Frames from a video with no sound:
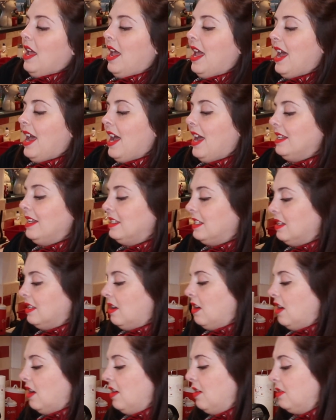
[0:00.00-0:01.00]
And
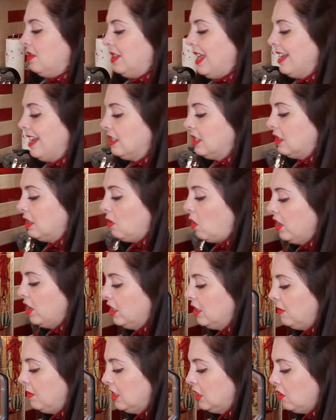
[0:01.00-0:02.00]
that's going
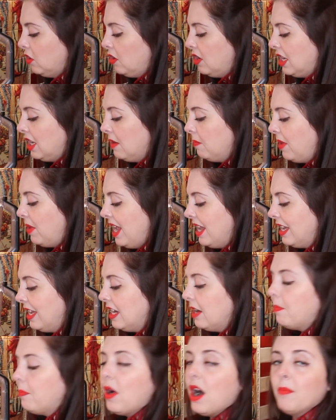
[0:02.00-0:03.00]
to be so you can bake it
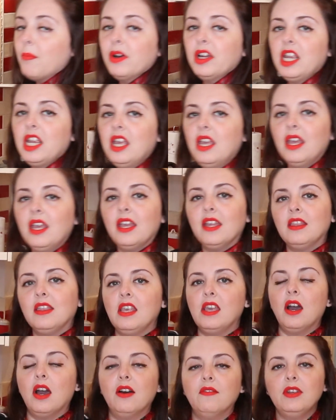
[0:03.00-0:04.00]
at bain-marie in
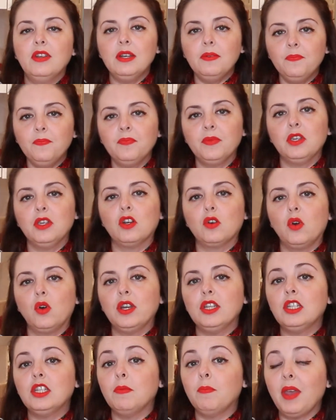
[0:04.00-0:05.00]
the oven. You're
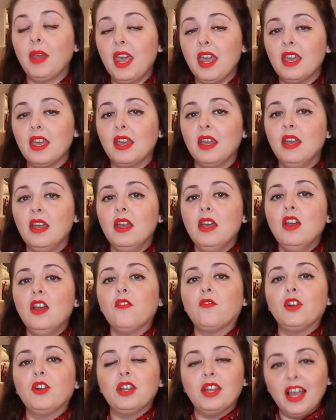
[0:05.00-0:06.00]
going to bake
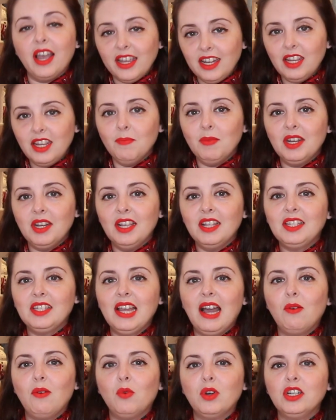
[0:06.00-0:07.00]
for 90 minutes
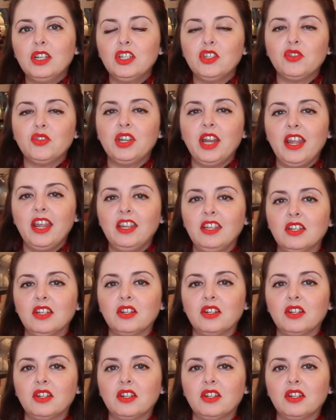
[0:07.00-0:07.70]
at 180